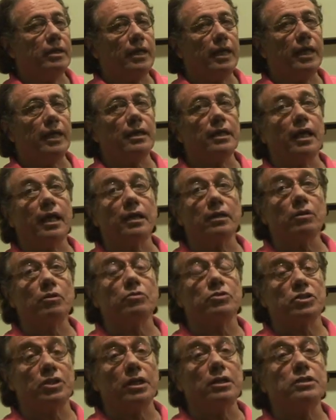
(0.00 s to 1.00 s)
and, and the
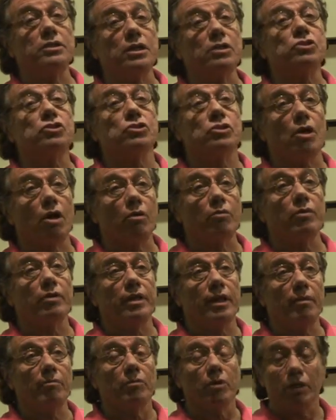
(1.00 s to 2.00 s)
scene did start with
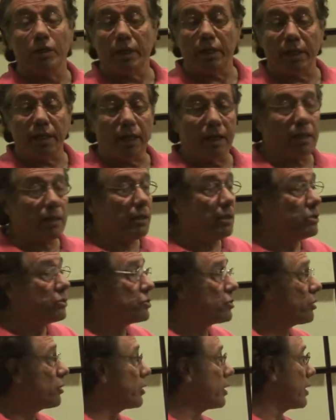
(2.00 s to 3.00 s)
him looking at it and then
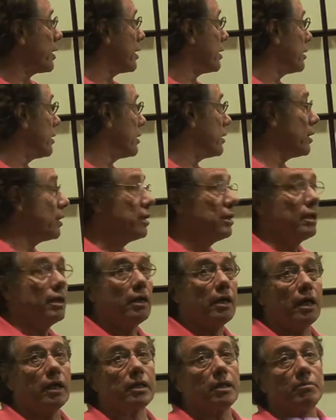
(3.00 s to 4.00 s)
turning, and then
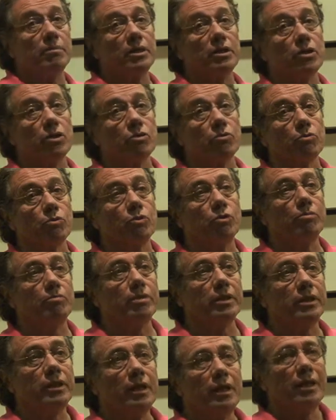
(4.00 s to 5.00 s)
I come into the room,
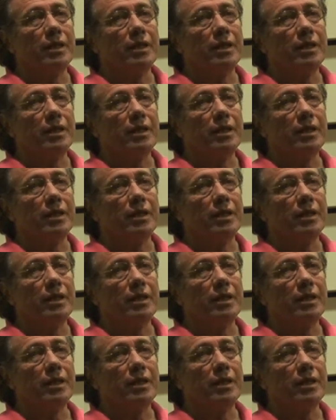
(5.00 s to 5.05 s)
but